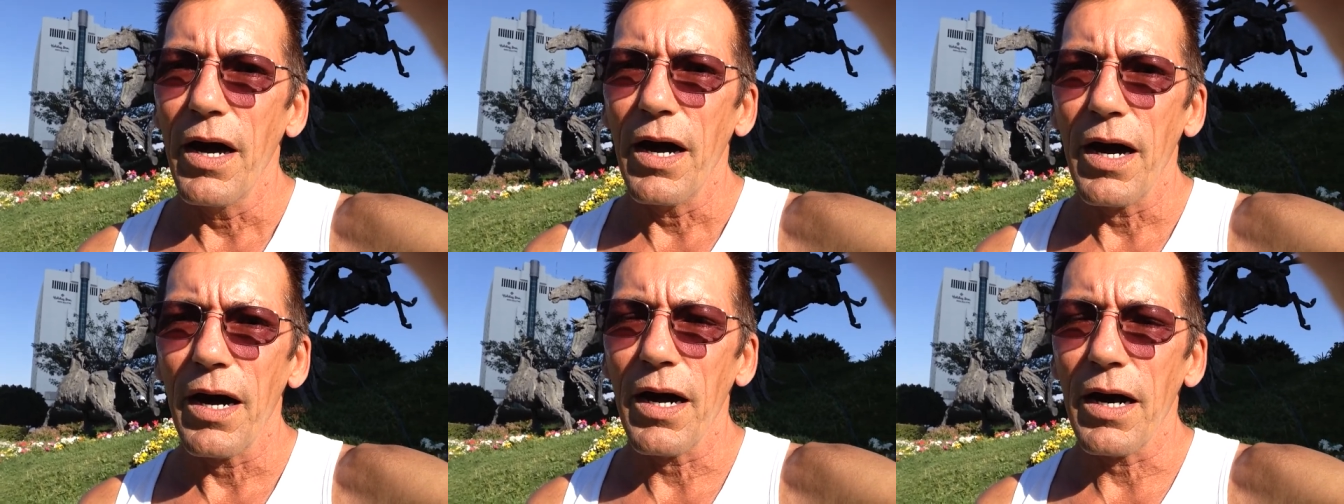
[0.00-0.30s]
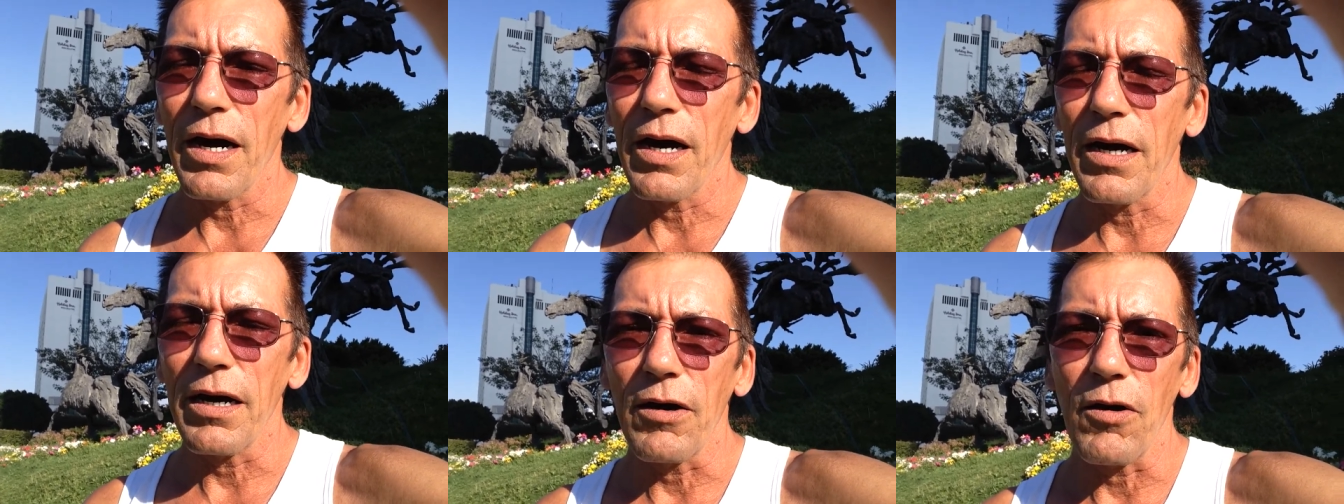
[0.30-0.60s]

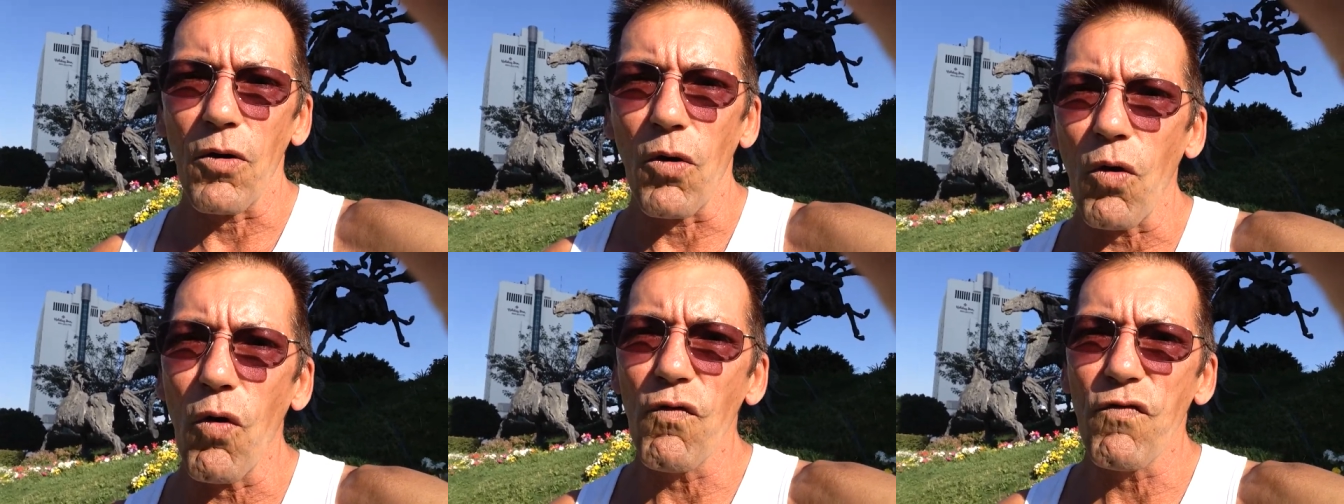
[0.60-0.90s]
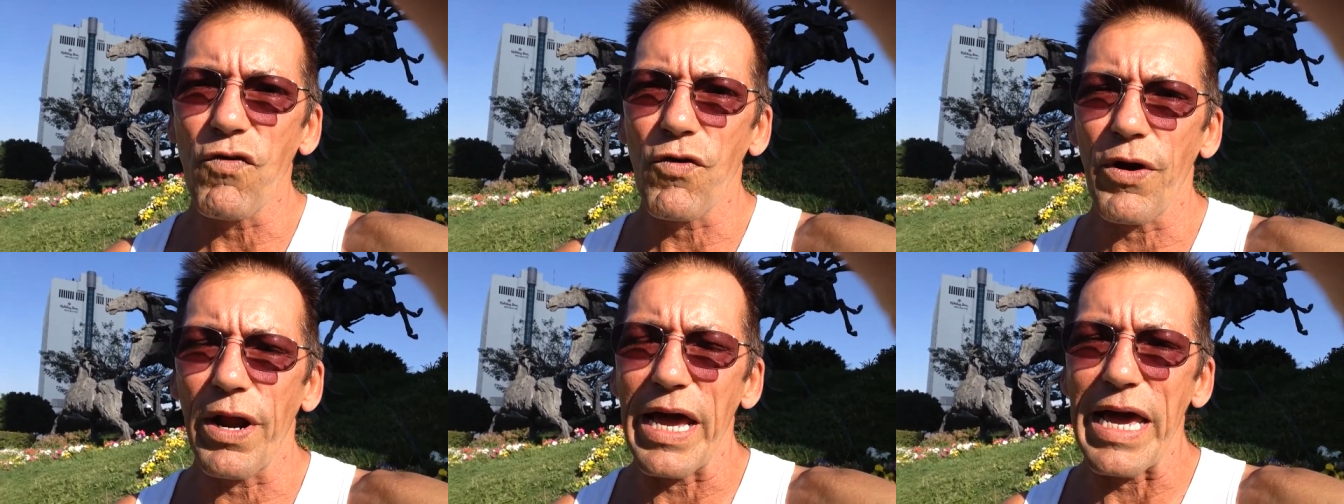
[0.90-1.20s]
uh,
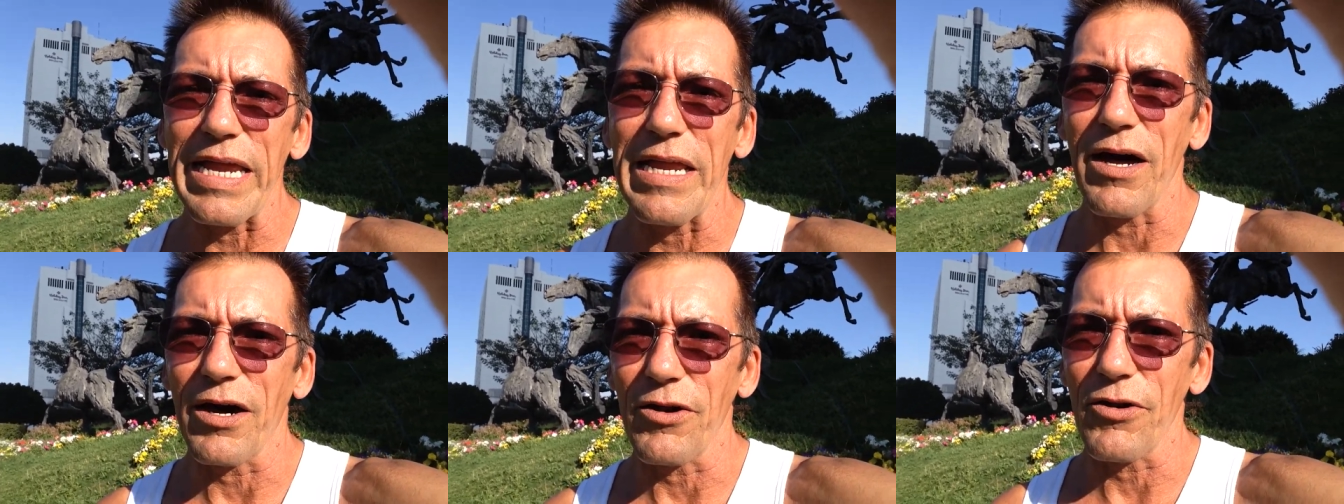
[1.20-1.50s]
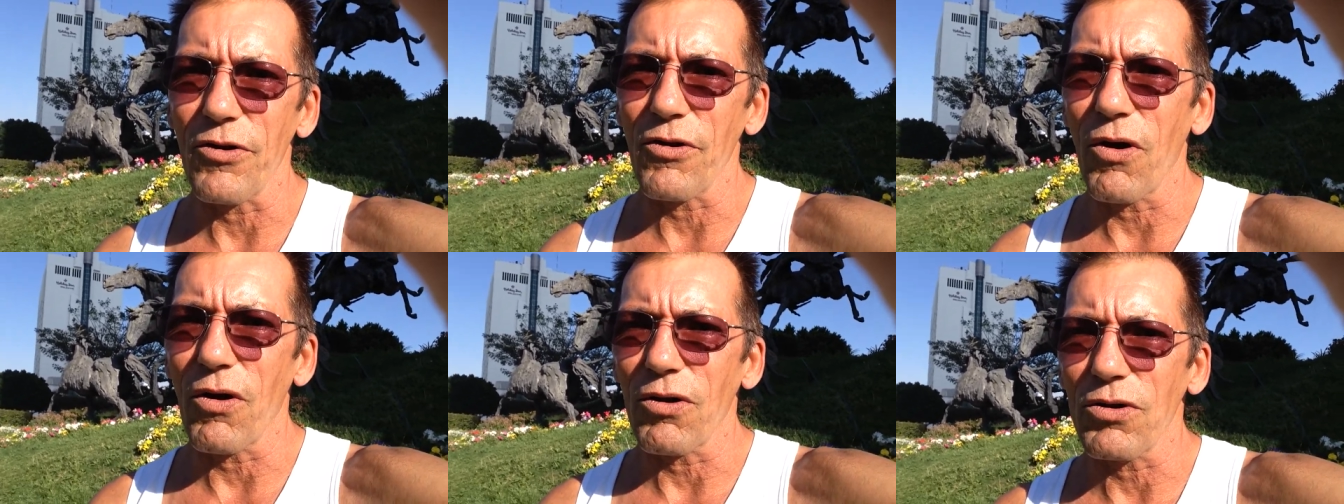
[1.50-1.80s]
over
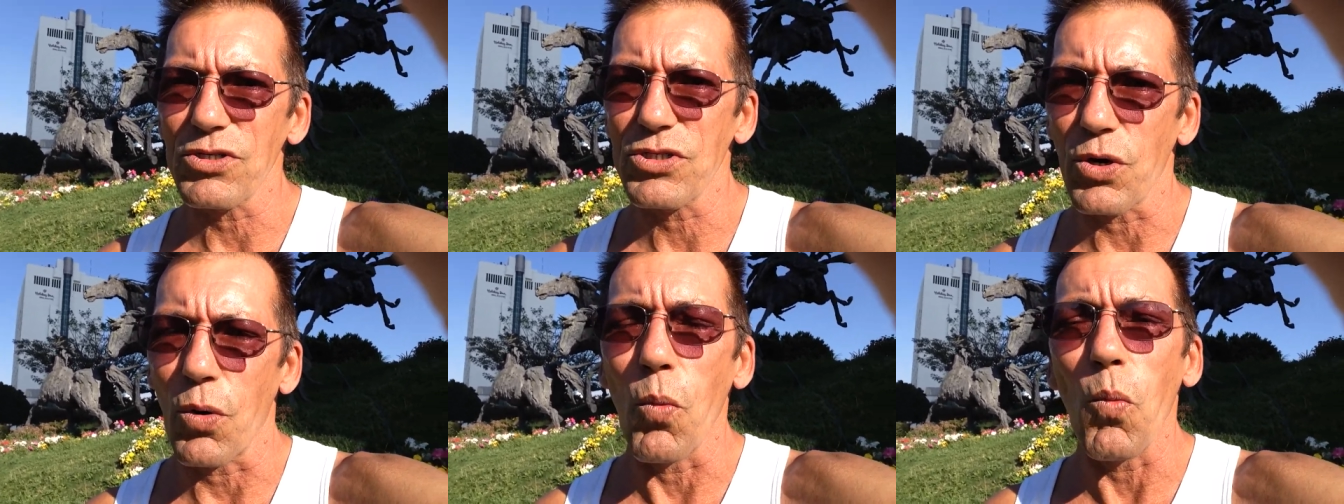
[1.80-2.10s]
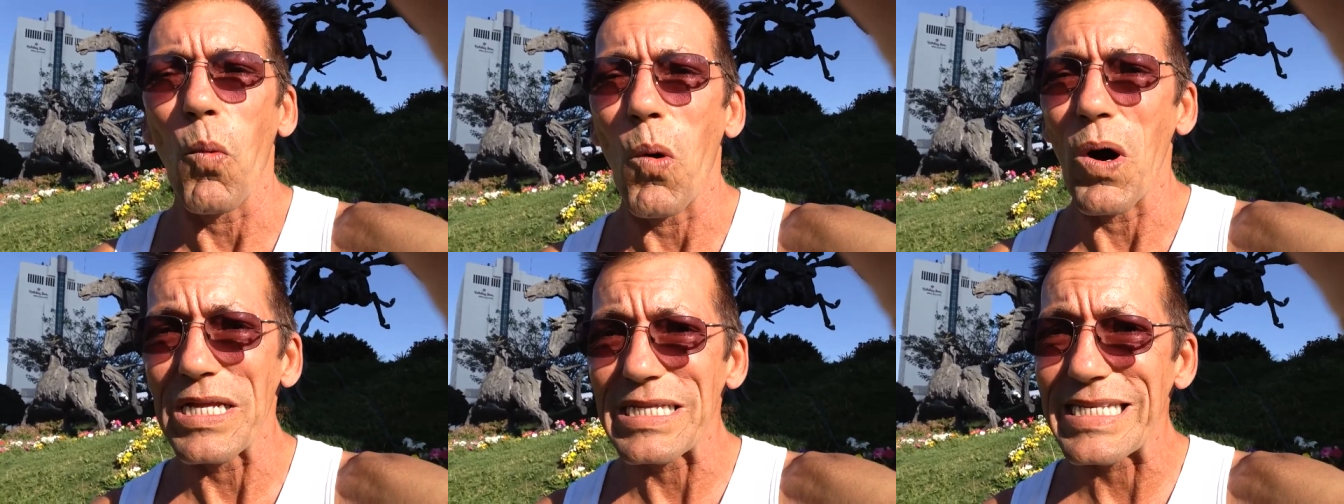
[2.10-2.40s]
$800
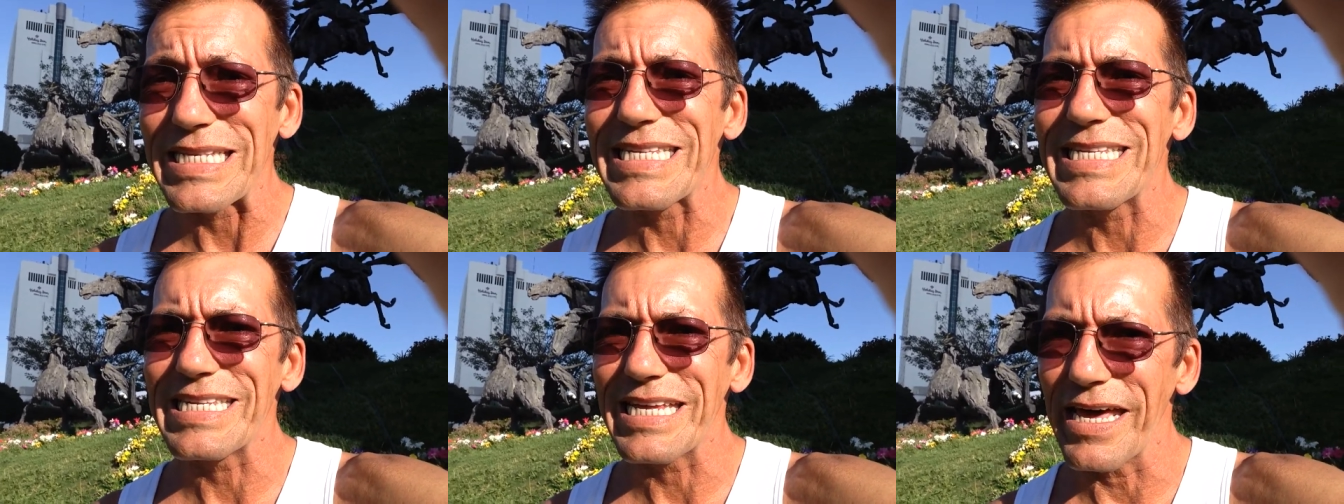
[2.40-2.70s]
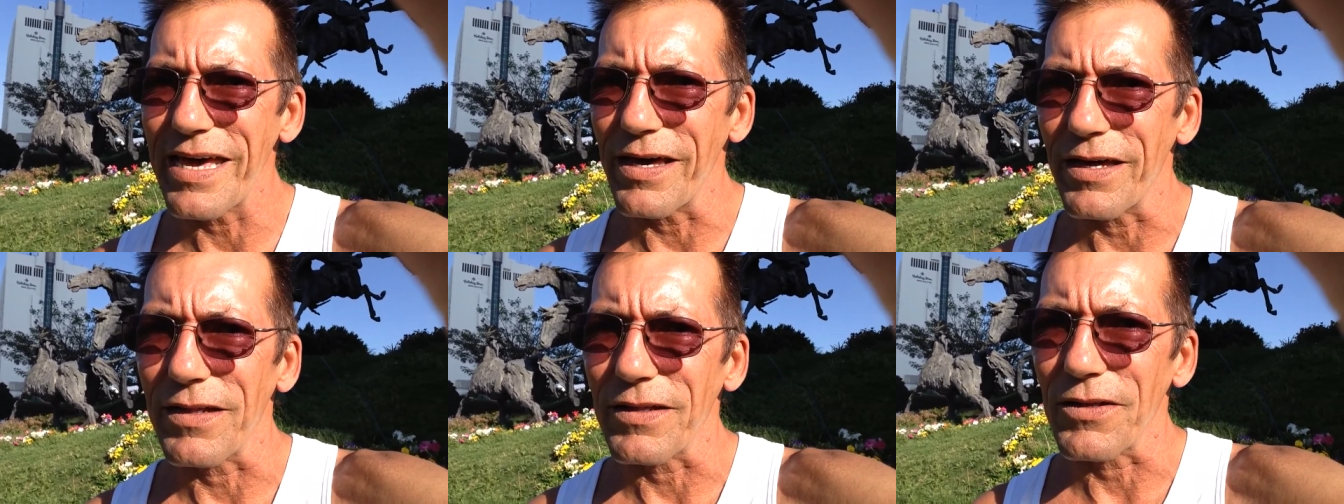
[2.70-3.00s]
on one
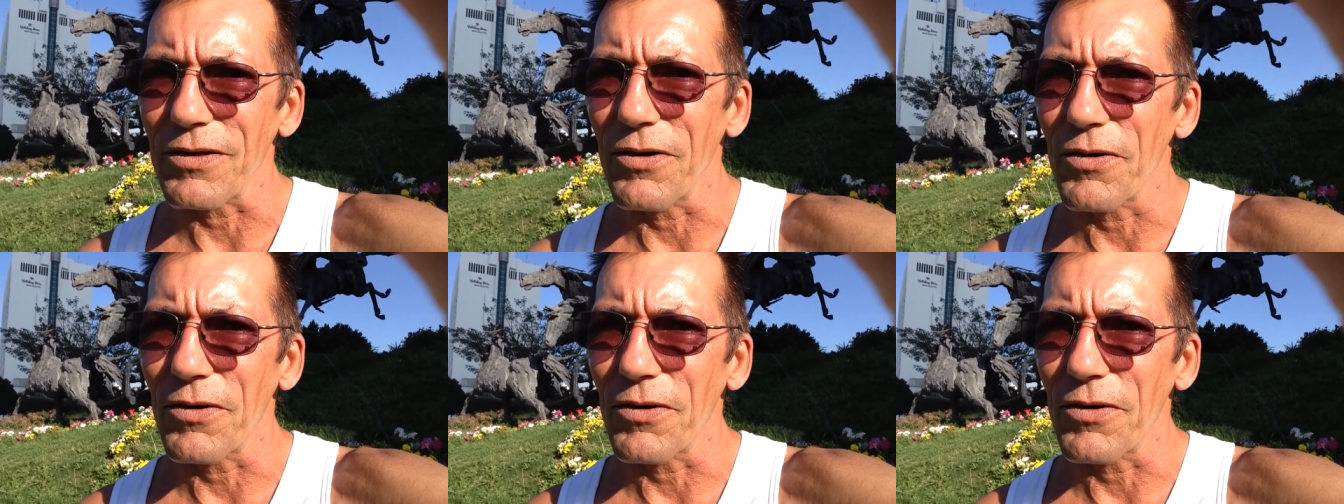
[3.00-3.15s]
sale.